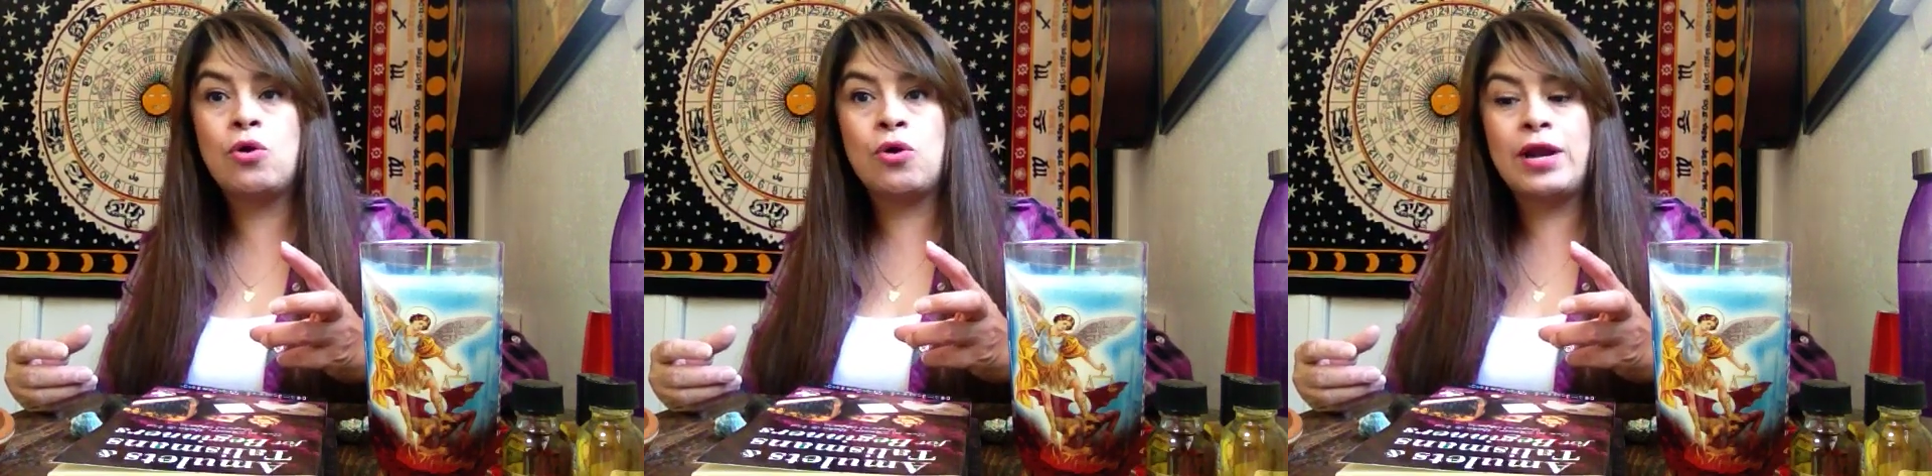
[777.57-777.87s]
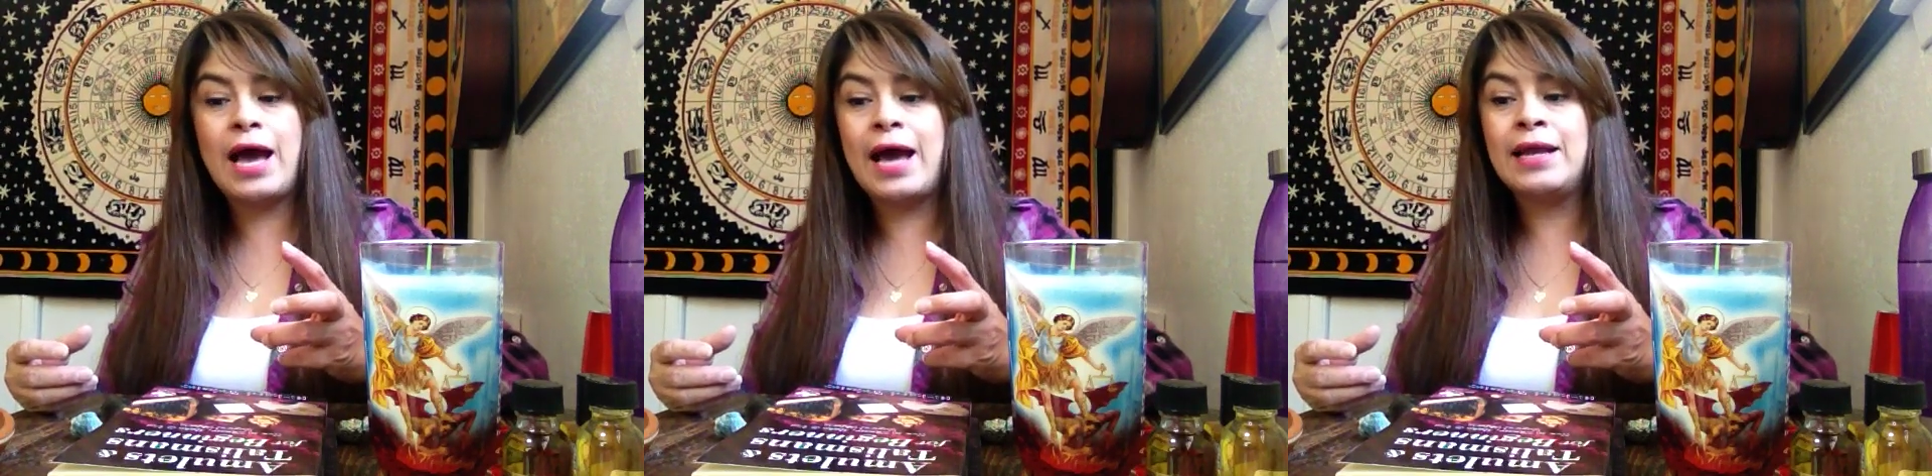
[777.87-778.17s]
or
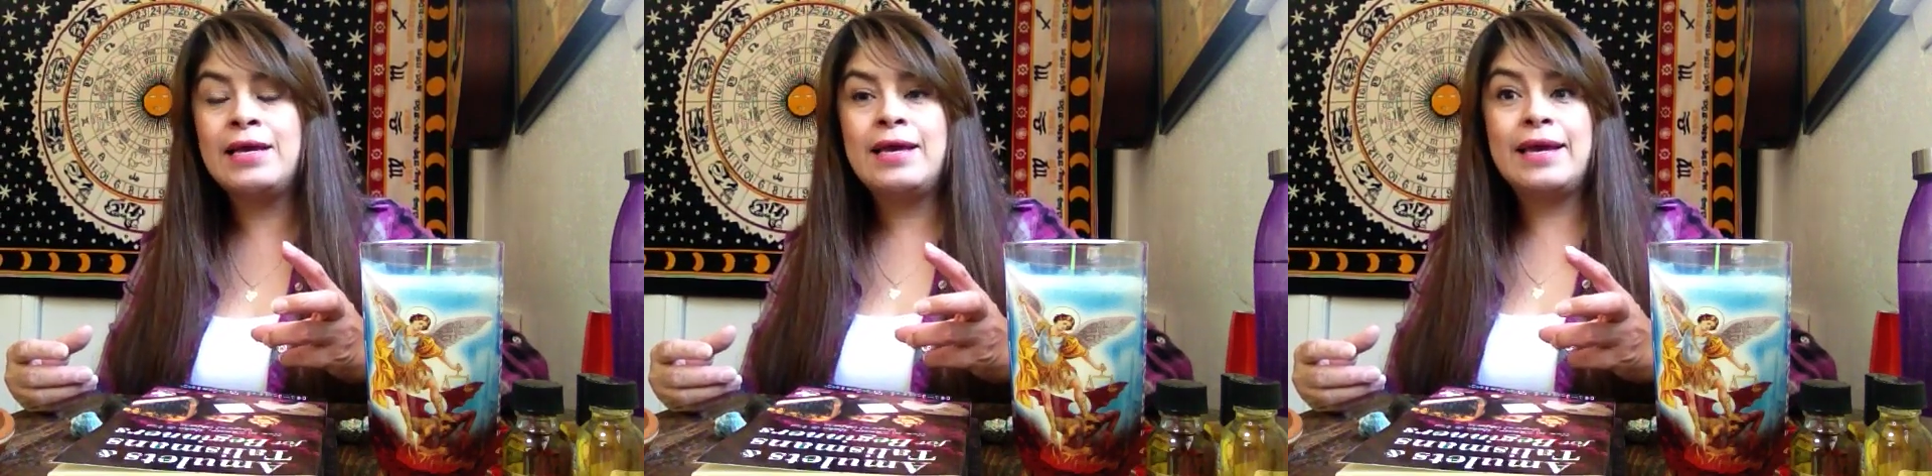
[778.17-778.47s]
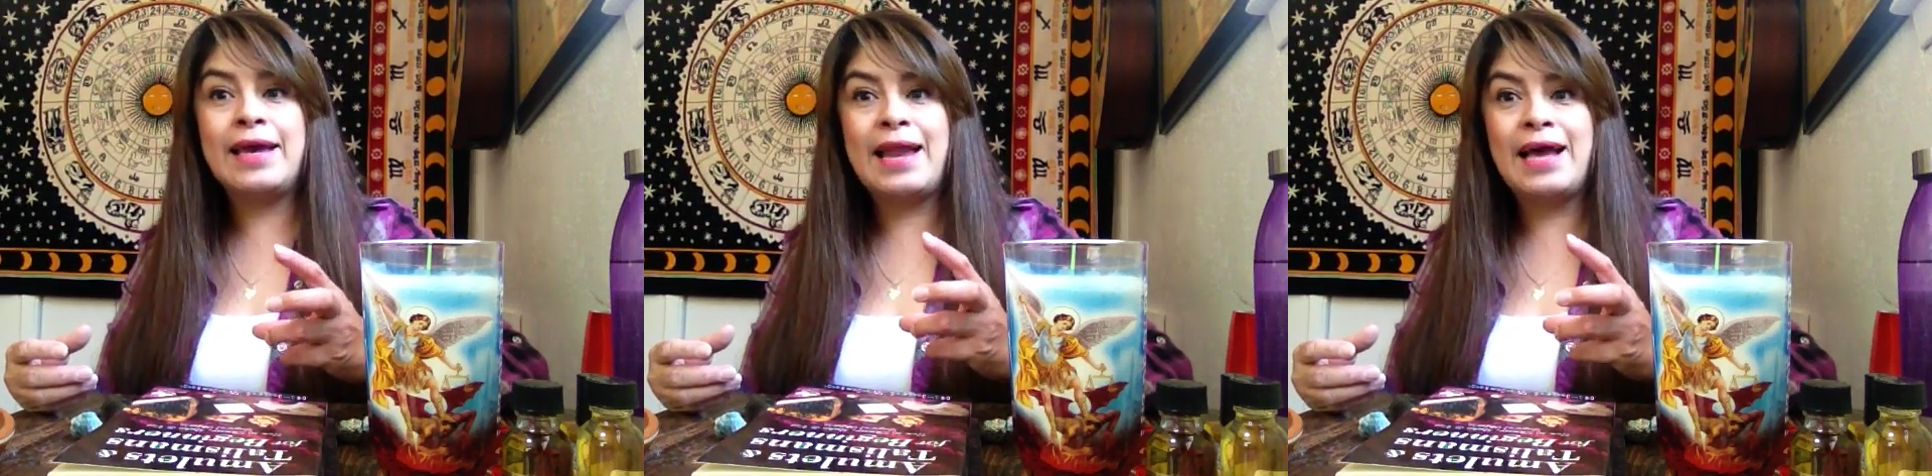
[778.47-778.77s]
not
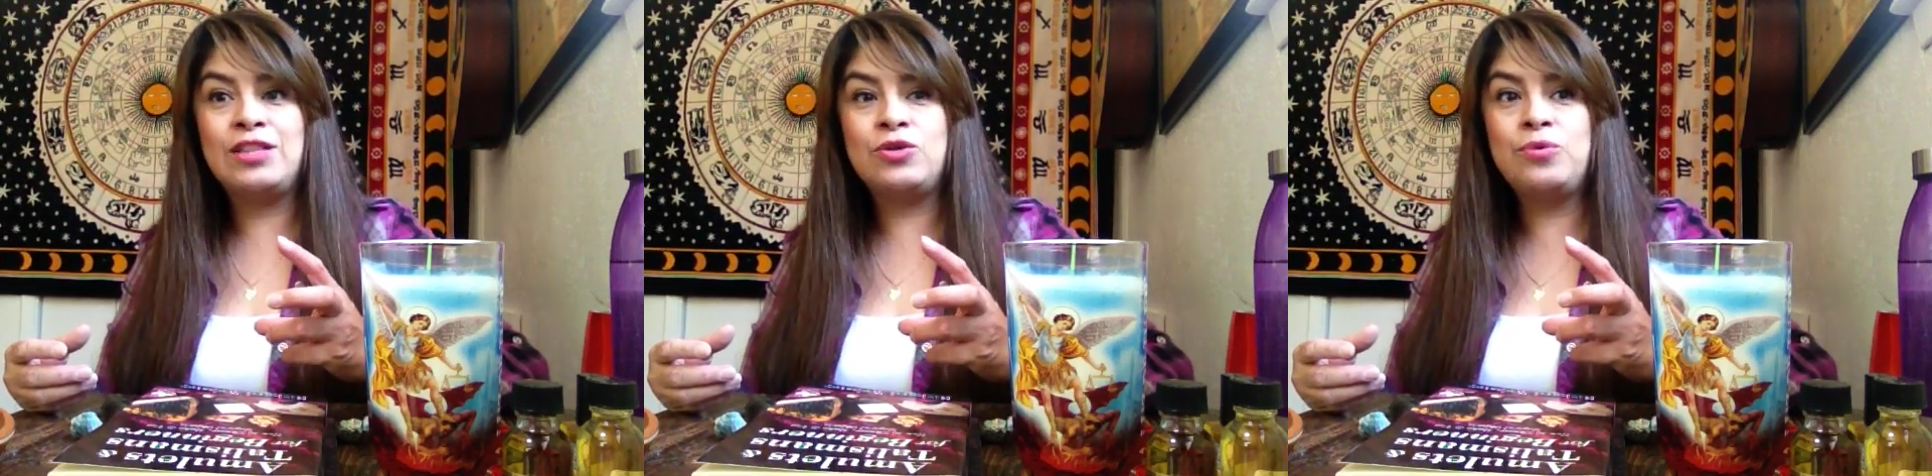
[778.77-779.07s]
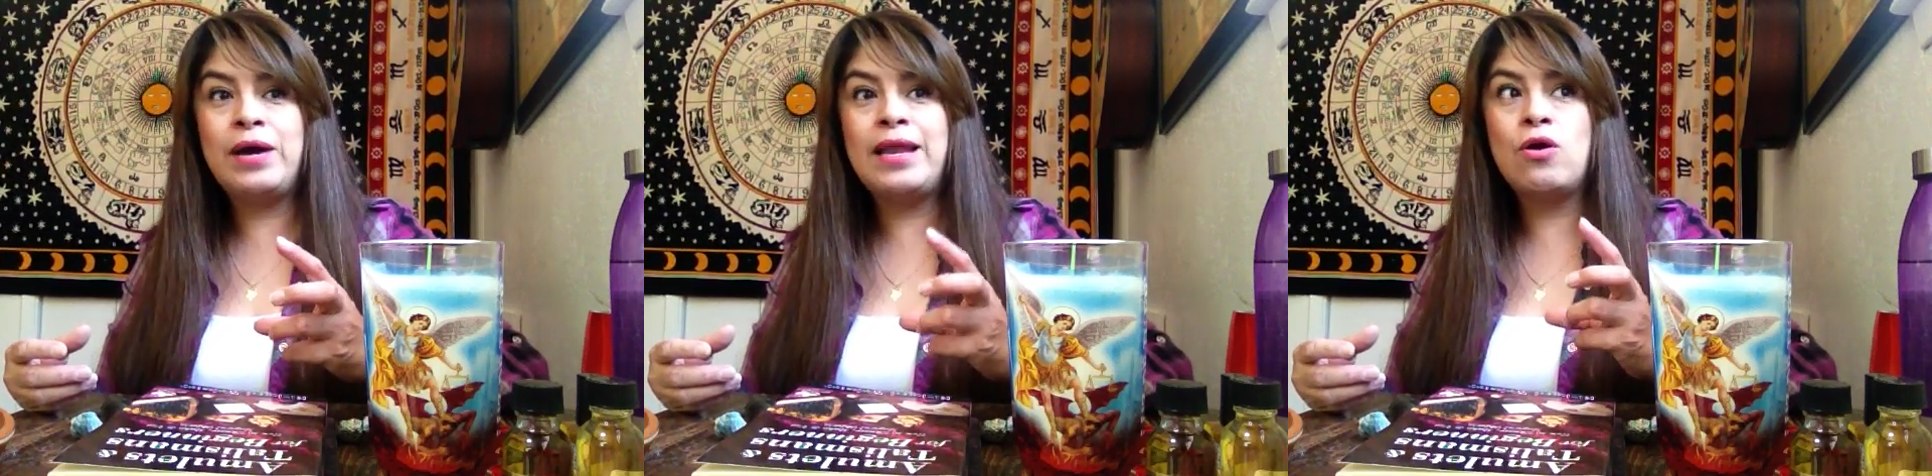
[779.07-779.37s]
can I
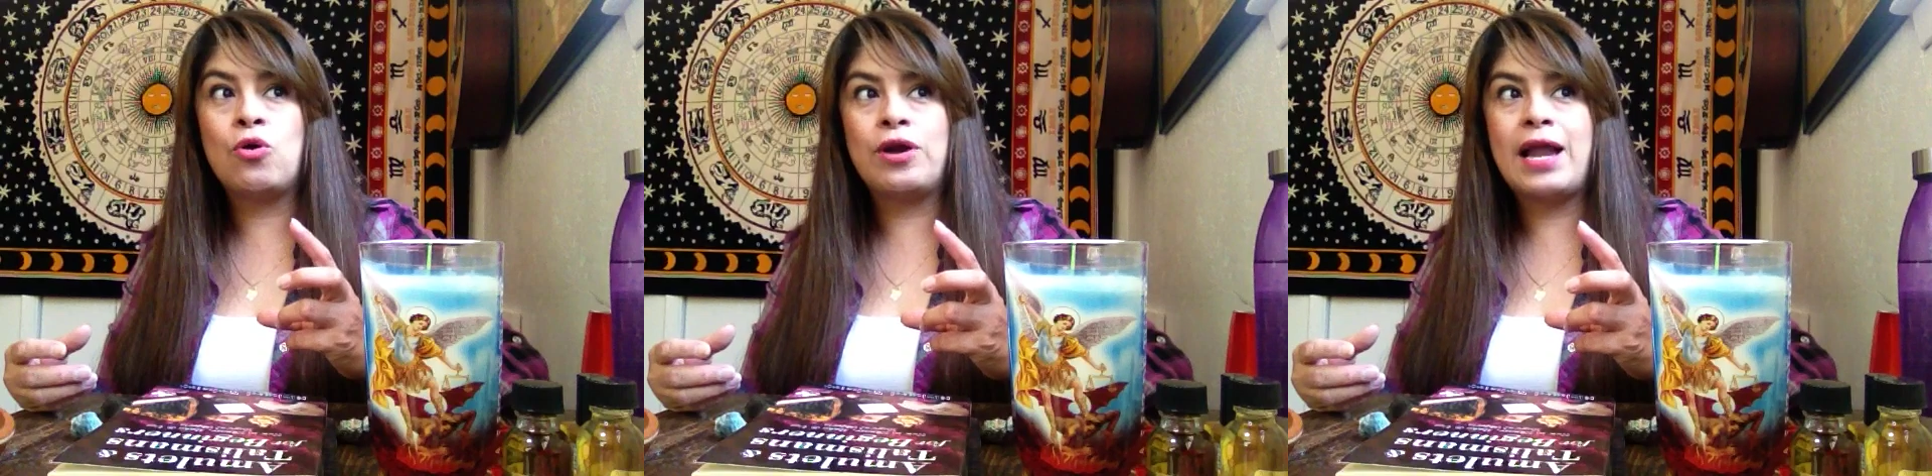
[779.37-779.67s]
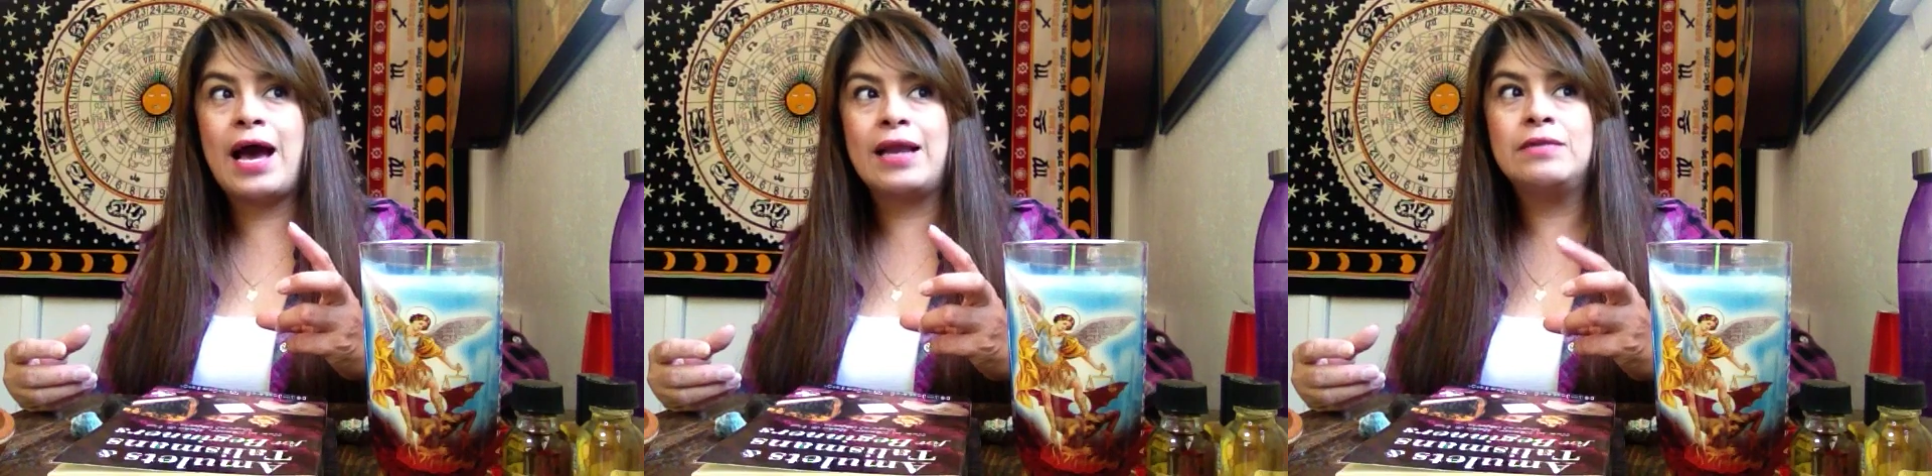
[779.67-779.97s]
do it or
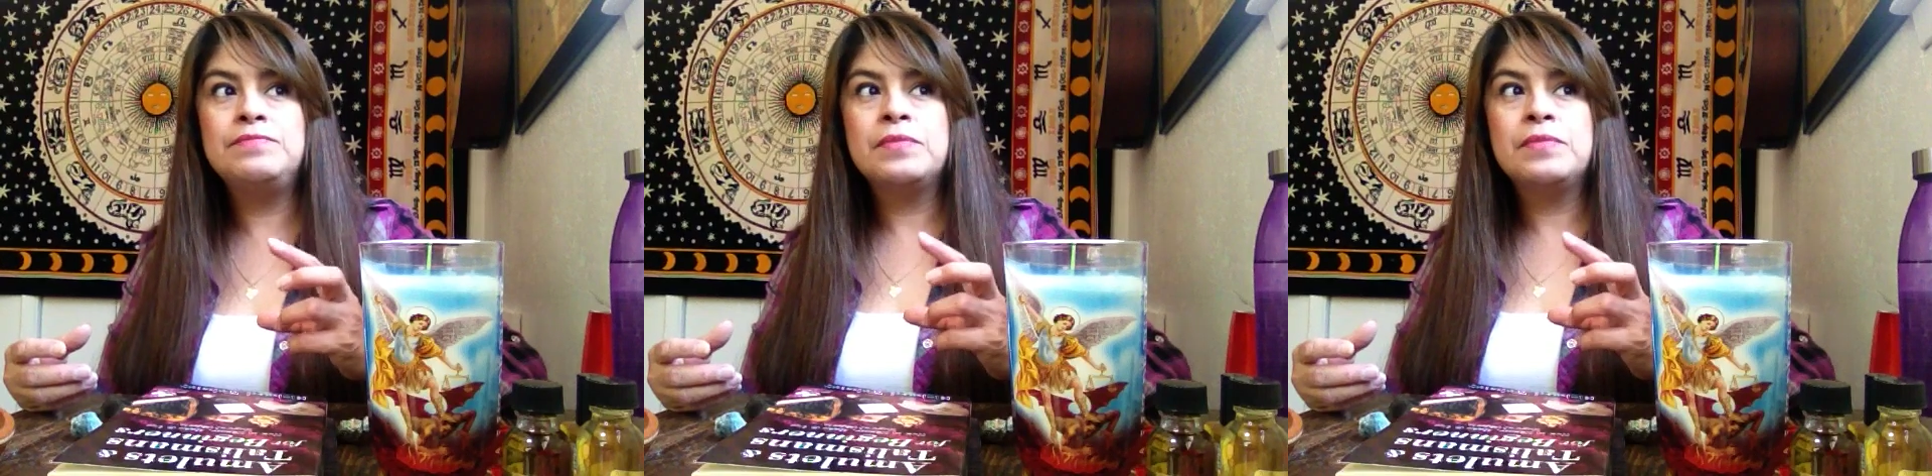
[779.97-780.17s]
not?